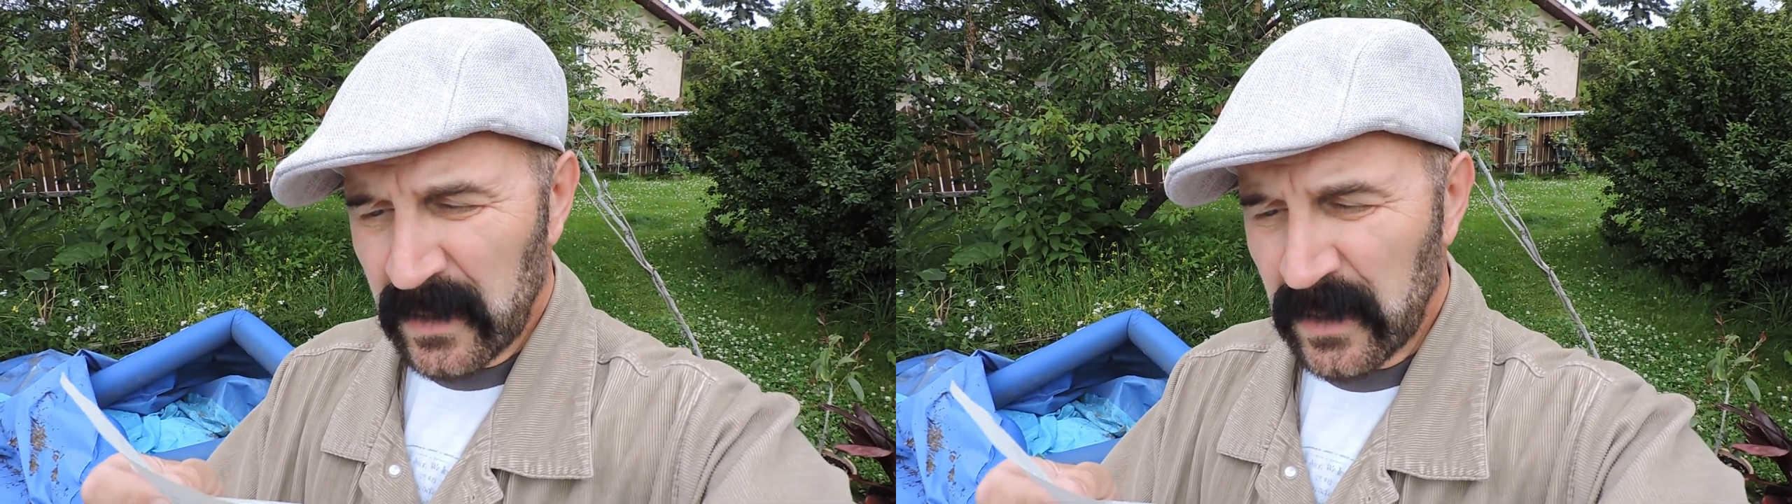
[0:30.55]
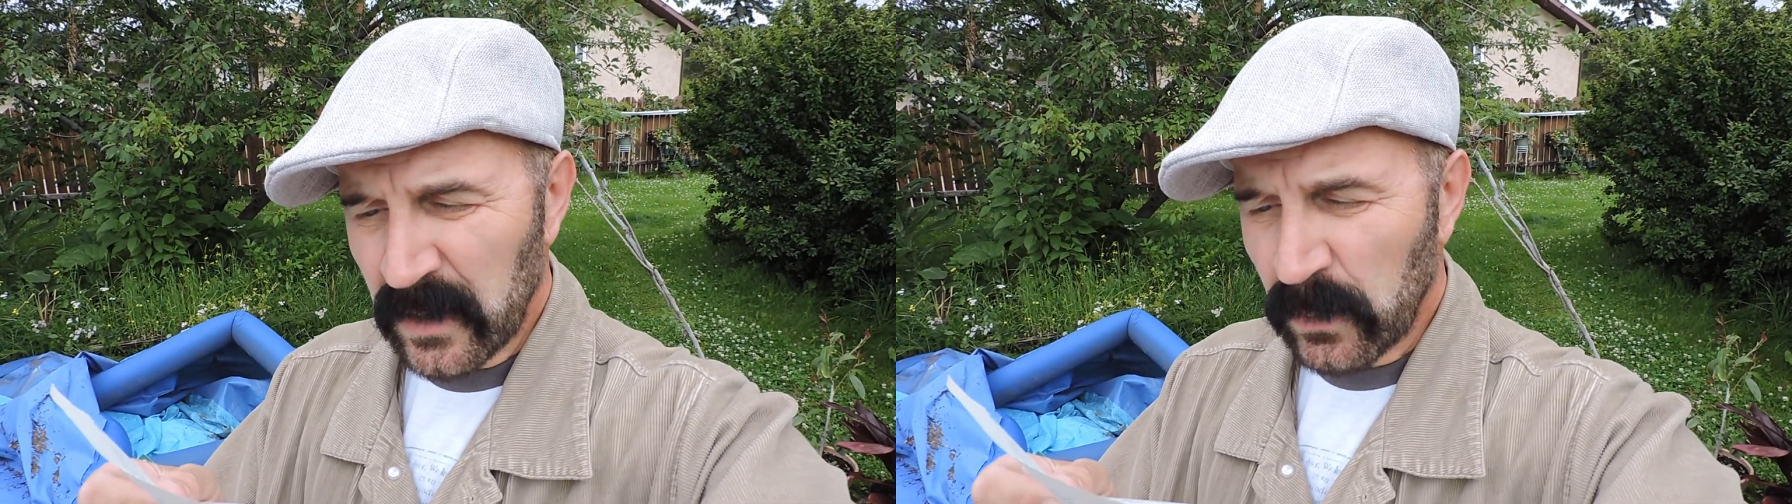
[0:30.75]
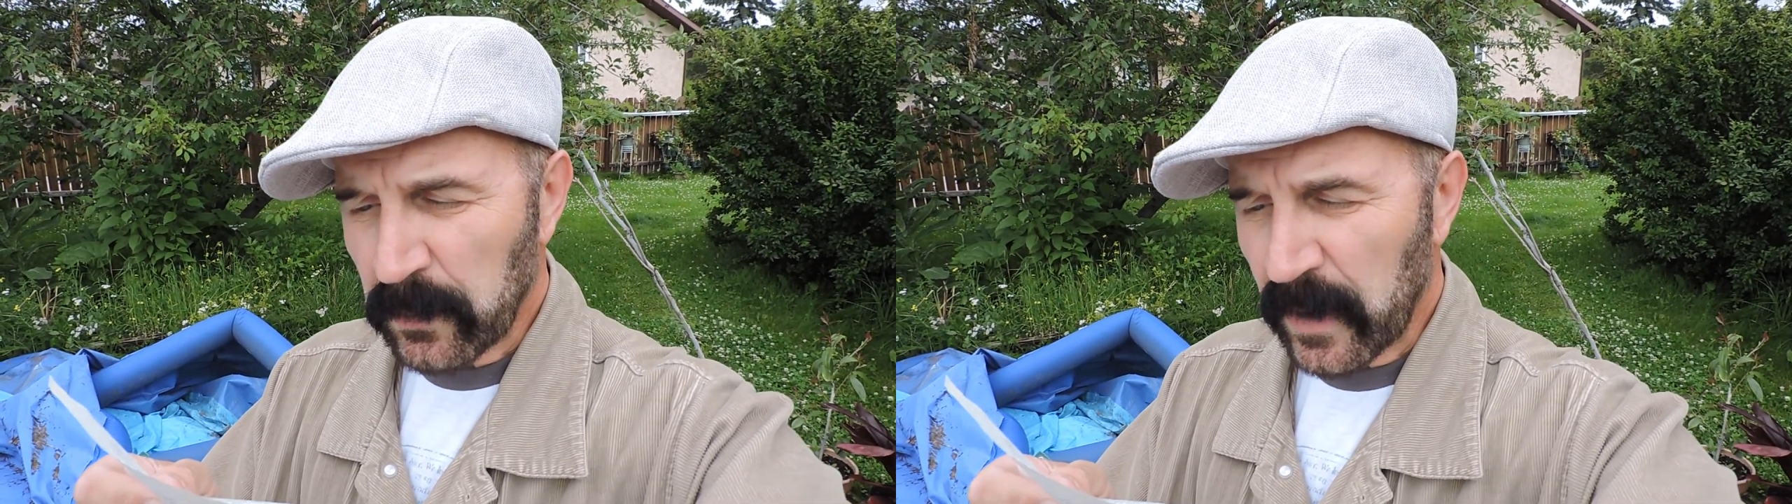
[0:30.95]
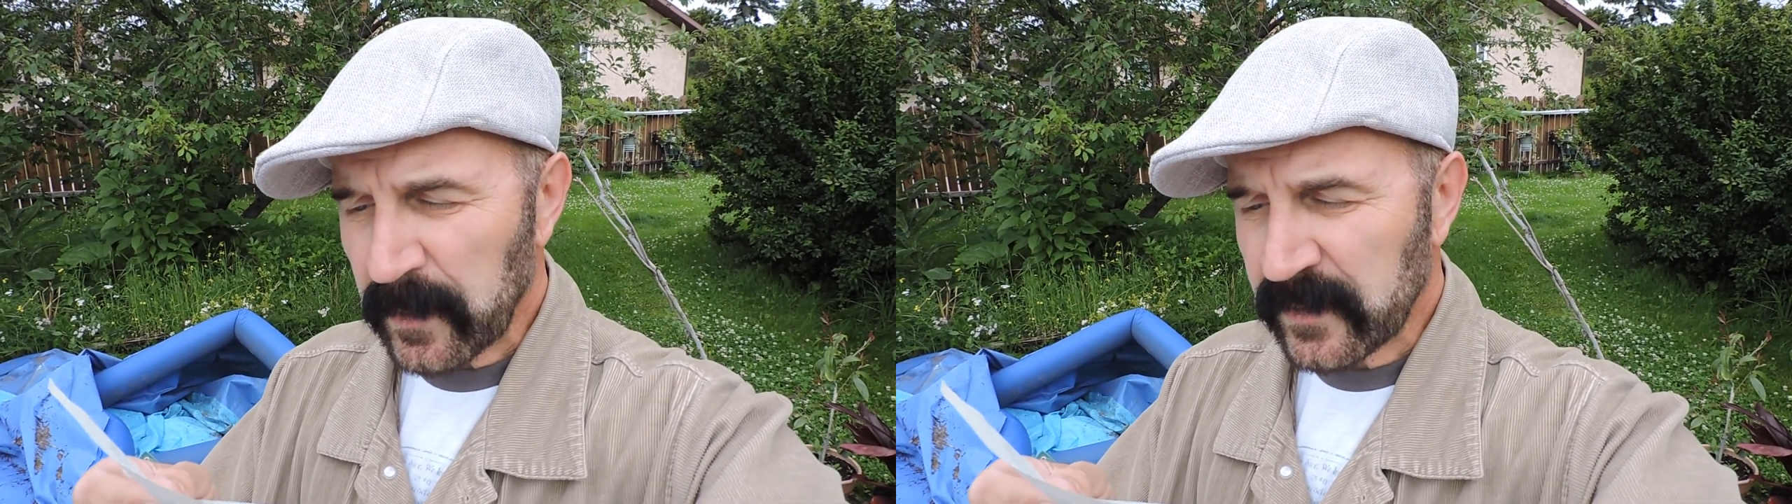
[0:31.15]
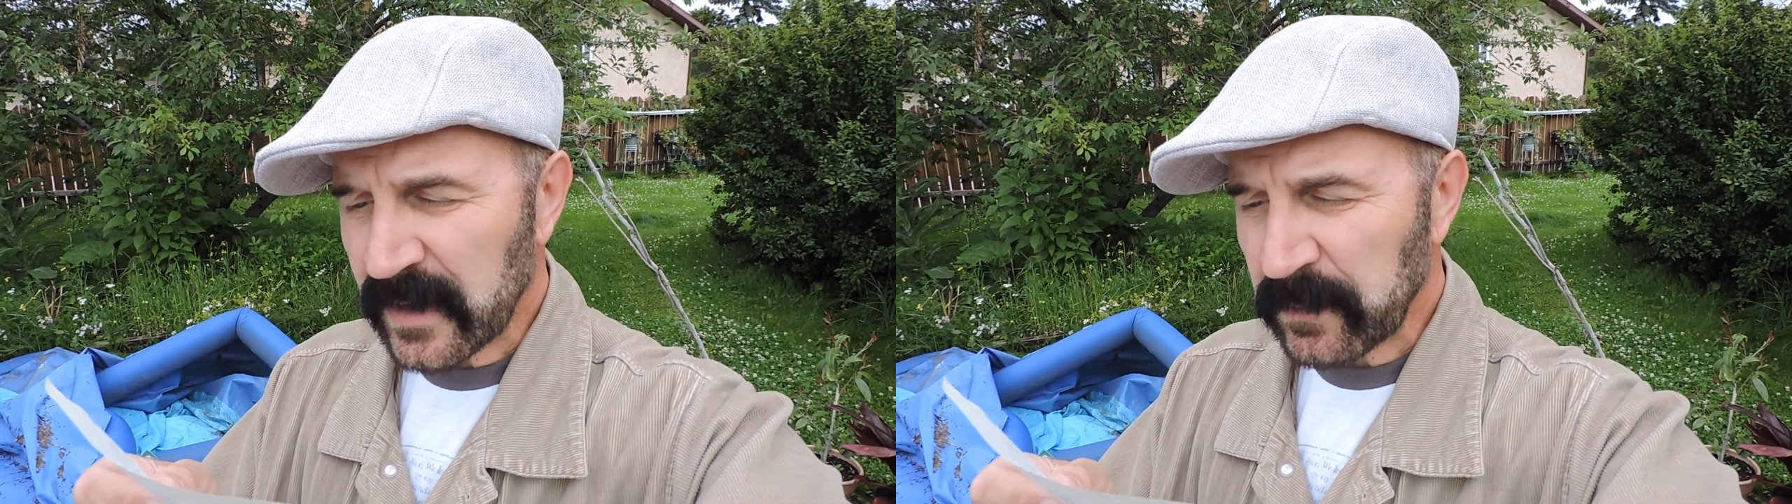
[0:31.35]
Leon would
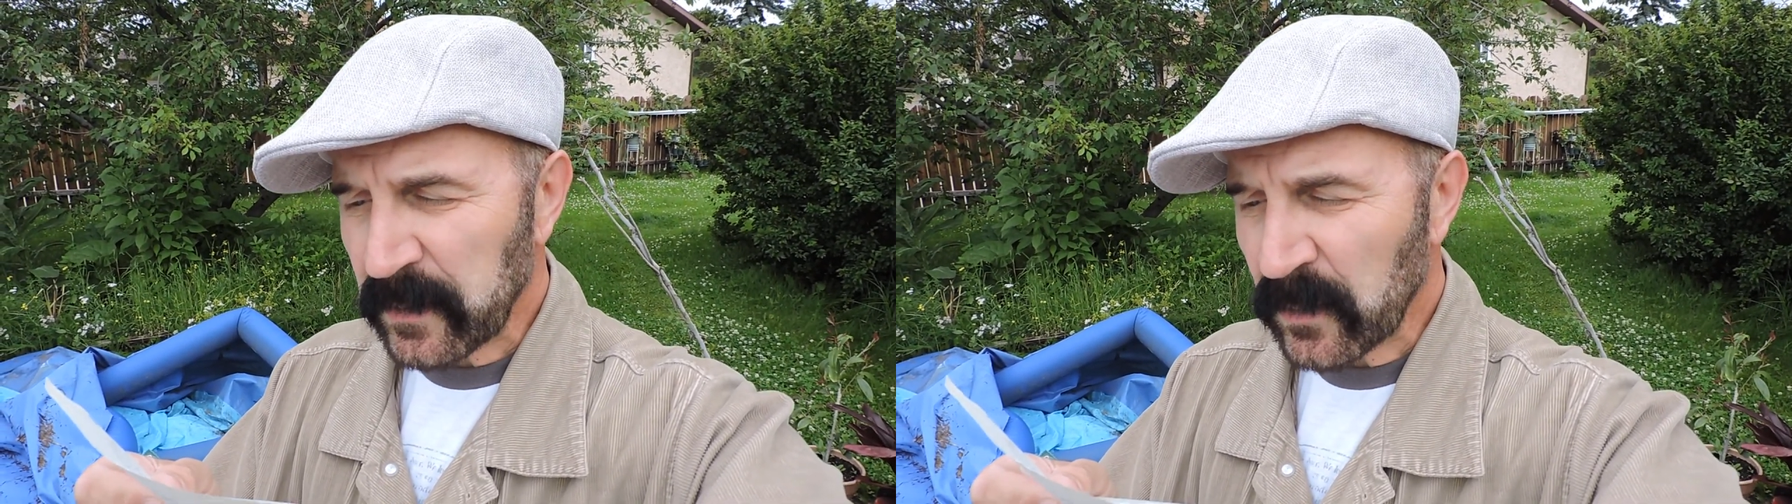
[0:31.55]
probably take me